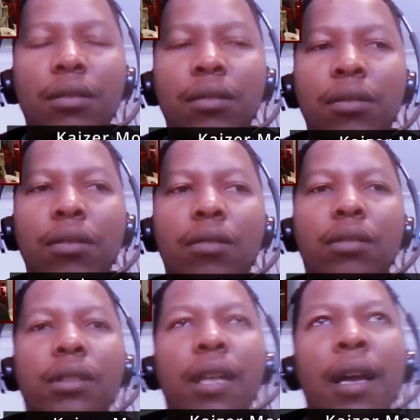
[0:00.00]
you know,
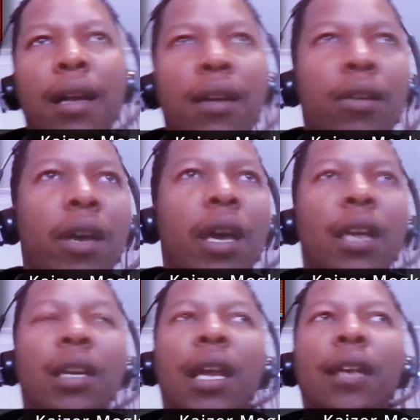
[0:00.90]
style
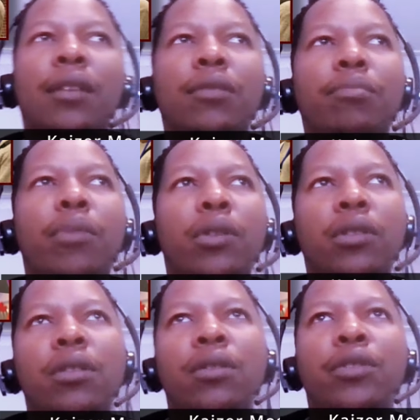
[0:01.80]
and like
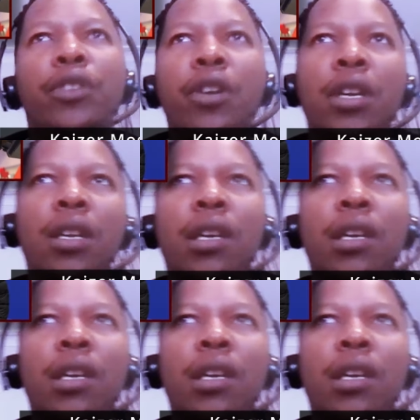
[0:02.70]
personal journey